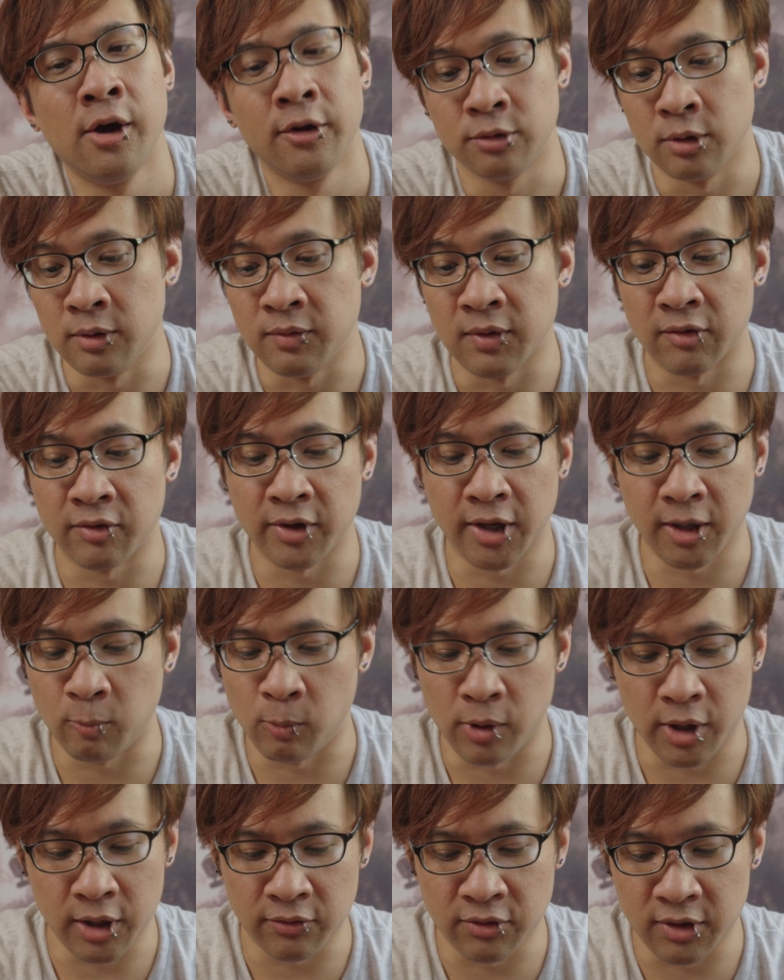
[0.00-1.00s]
So if you have like
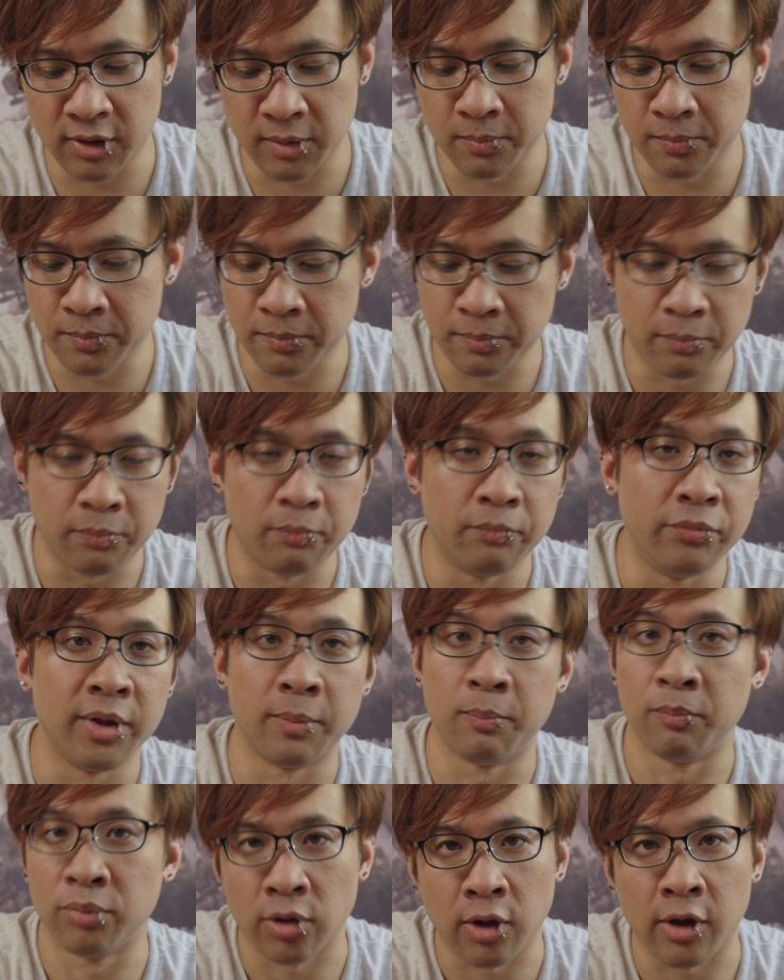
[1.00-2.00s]
one of the
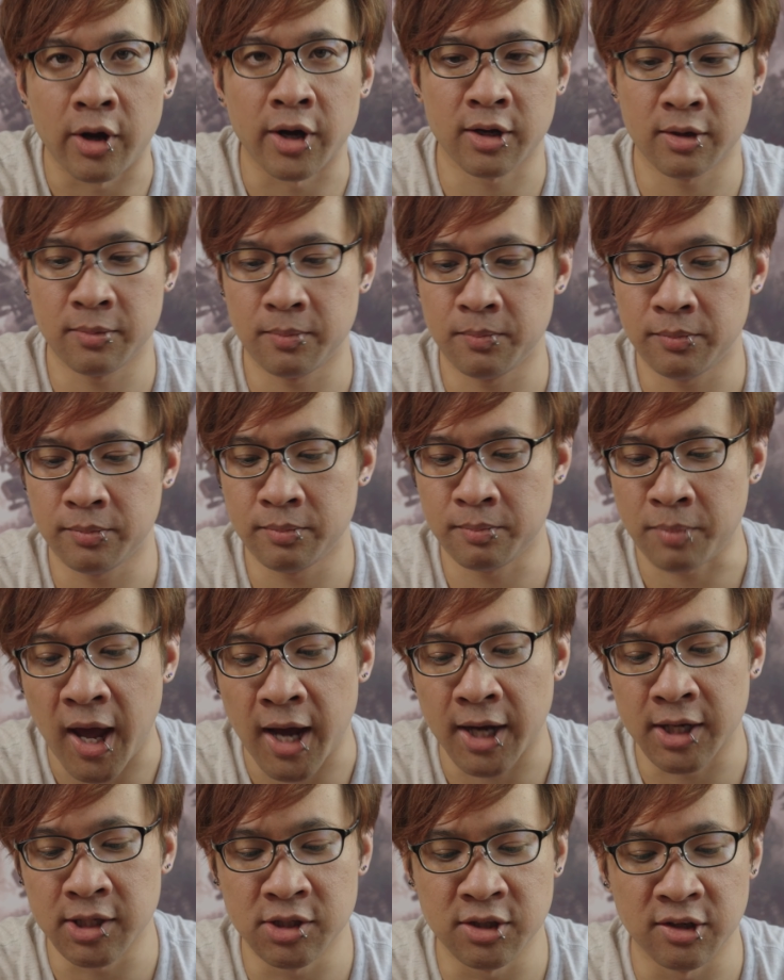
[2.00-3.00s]
block
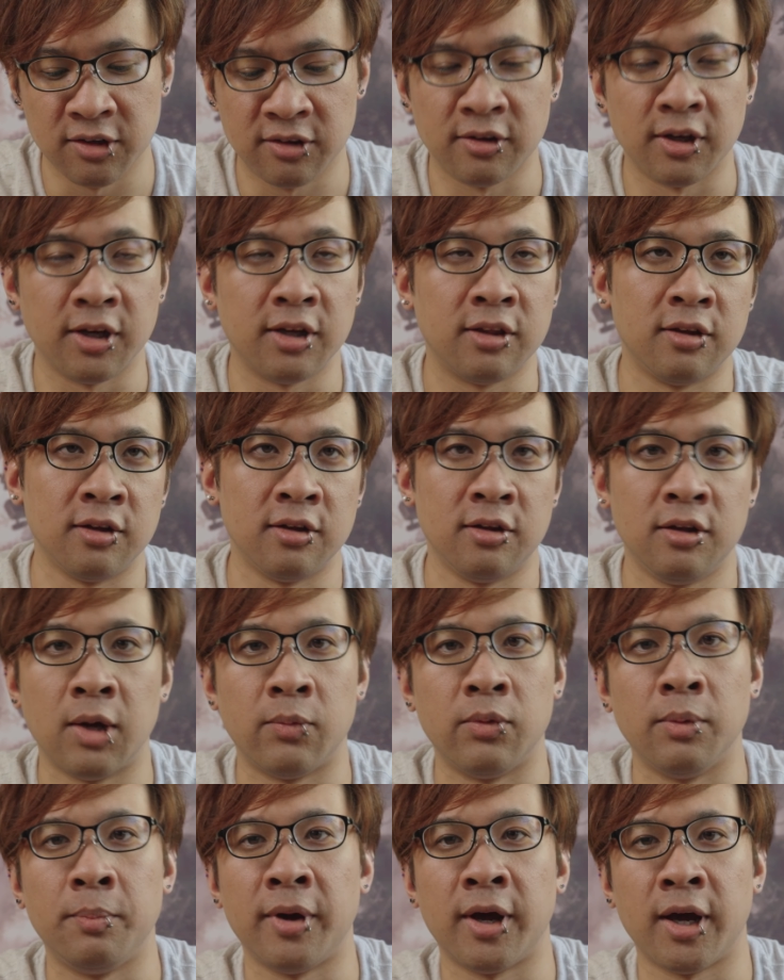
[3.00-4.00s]
packages, like the
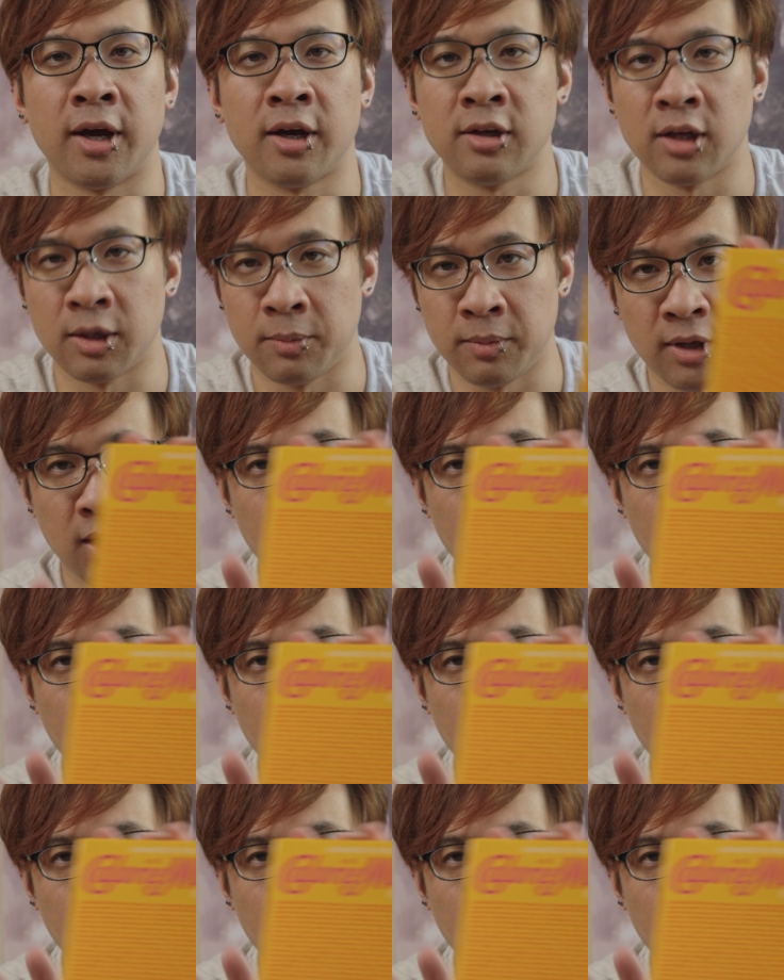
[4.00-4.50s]
double pack like we